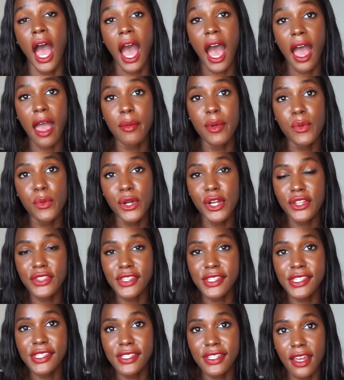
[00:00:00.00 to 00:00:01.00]
I've been wearing
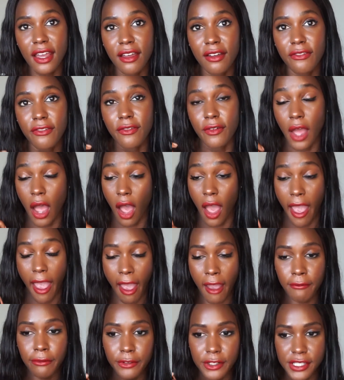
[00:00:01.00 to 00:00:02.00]
this stuff
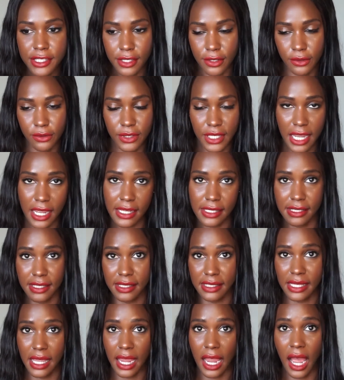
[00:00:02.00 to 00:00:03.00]
every single day
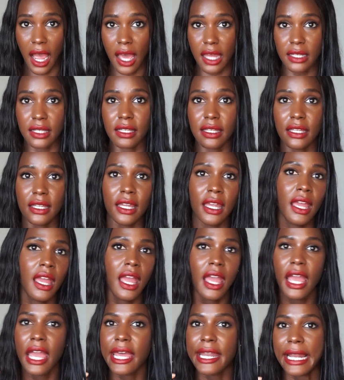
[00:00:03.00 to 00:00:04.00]
since I got it,
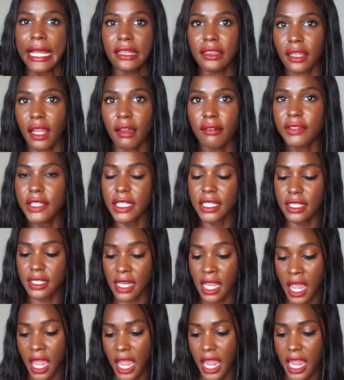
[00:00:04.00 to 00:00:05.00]
and I love it,
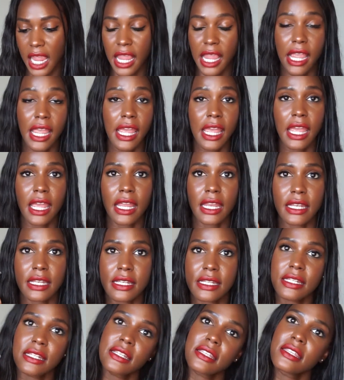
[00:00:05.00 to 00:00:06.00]

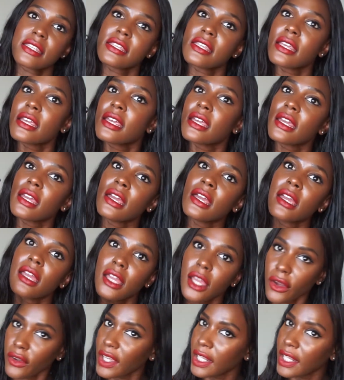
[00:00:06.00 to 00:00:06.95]
and go